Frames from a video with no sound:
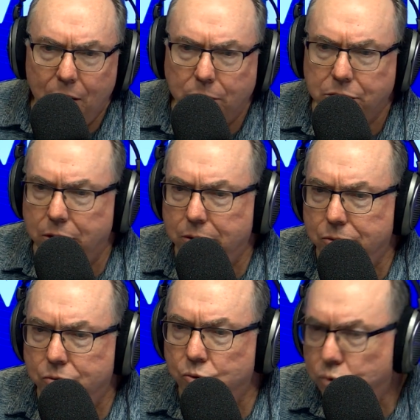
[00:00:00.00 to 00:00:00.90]
was
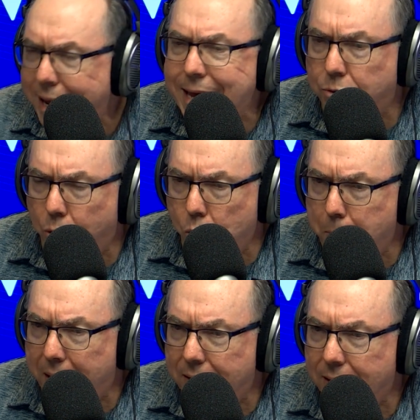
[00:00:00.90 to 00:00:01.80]
to
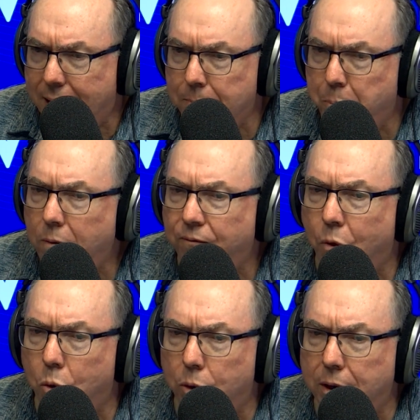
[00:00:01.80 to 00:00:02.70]
regroup and put
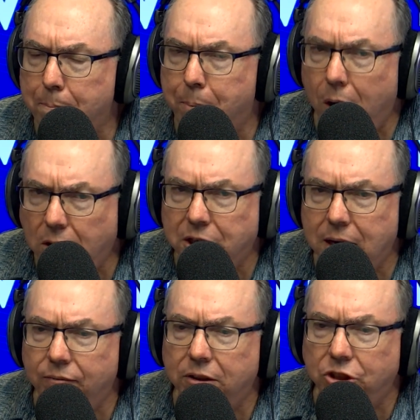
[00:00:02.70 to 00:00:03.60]
forward a
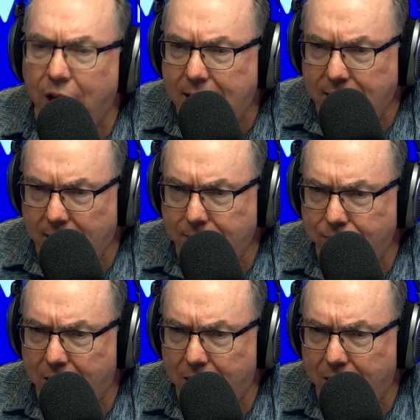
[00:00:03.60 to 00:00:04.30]
positive agenda